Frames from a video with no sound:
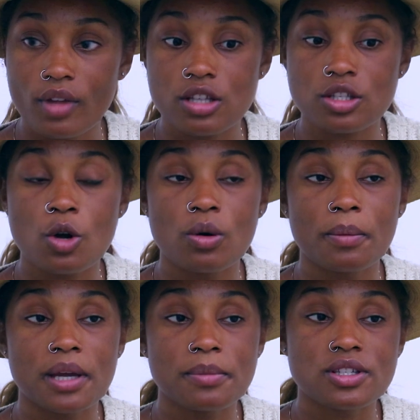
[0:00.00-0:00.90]
So
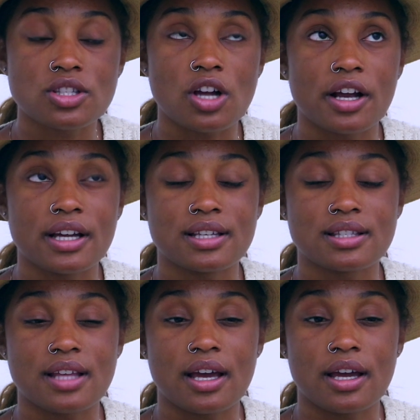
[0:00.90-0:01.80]
what made me start
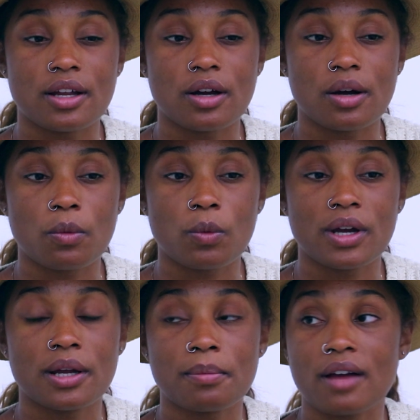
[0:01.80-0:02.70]
is that
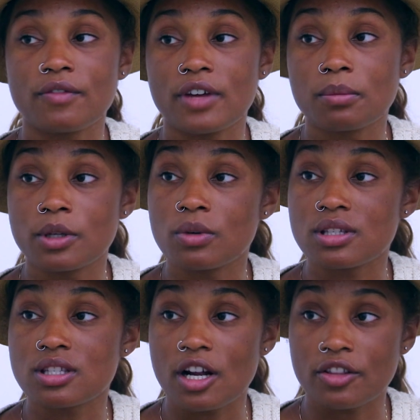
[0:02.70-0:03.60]
when my family
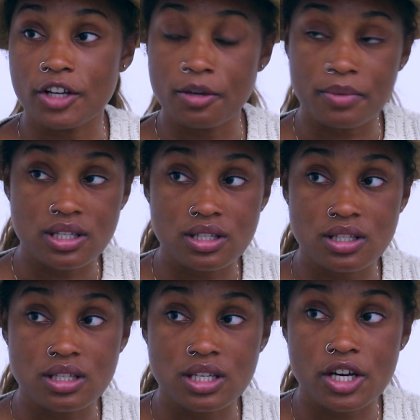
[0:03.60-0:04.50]
would start their
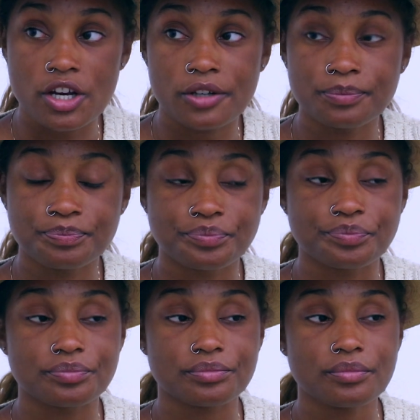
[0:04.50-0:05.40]
businesses here,
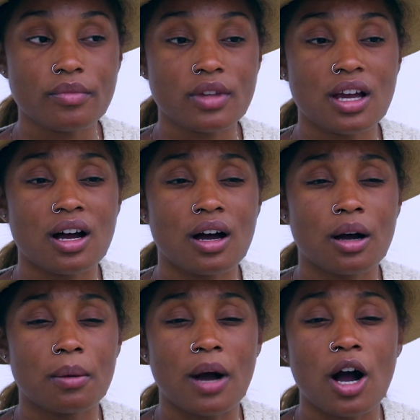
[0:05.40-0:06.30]

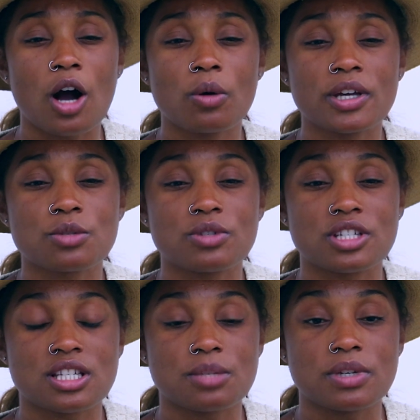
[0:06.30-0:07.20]
I always
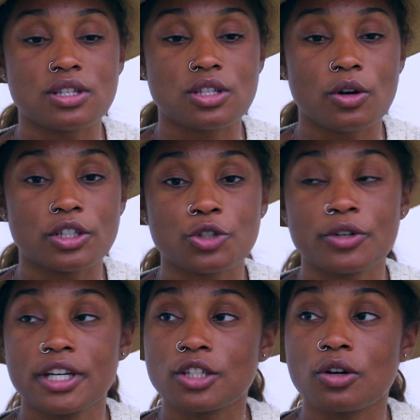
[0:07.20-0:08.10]
would just be so
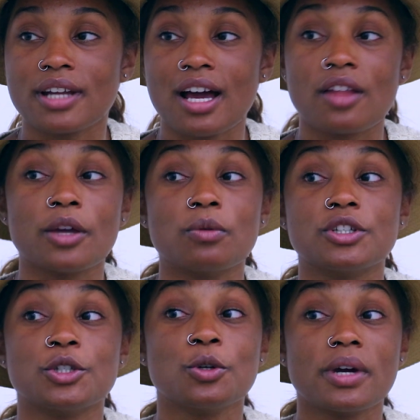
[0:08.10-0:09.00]
intrigued on how they
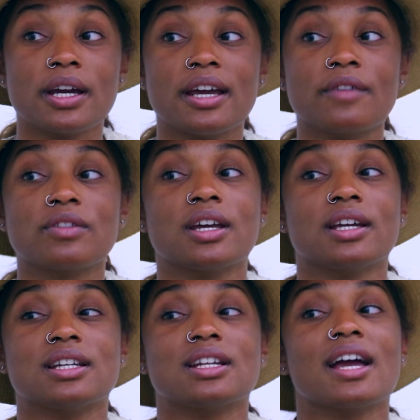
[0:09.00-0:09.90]
would do it if
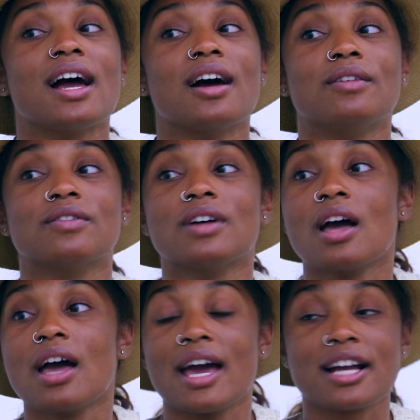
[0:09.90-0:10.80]
they didn't have
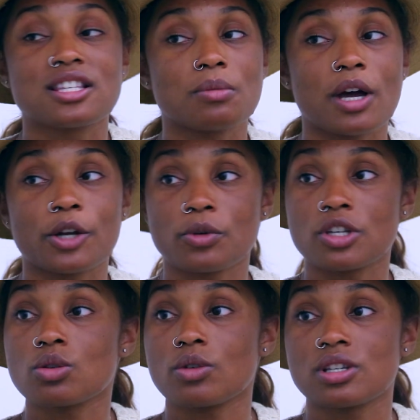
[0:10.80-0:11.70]
X amount of
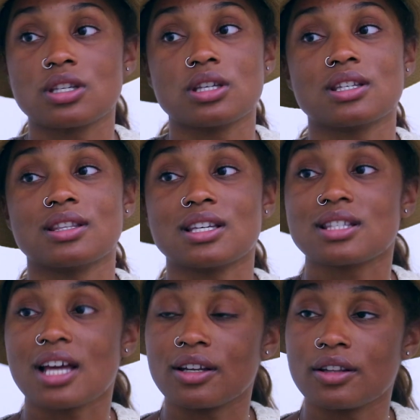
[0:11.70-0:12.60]
resources and this,
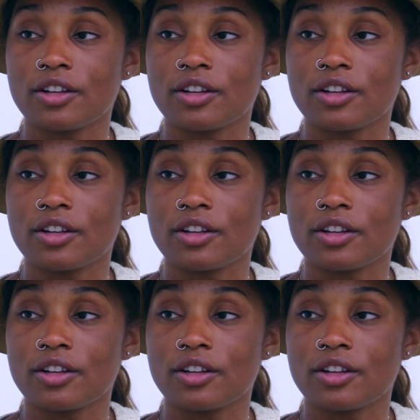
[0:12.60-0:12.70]
that, and the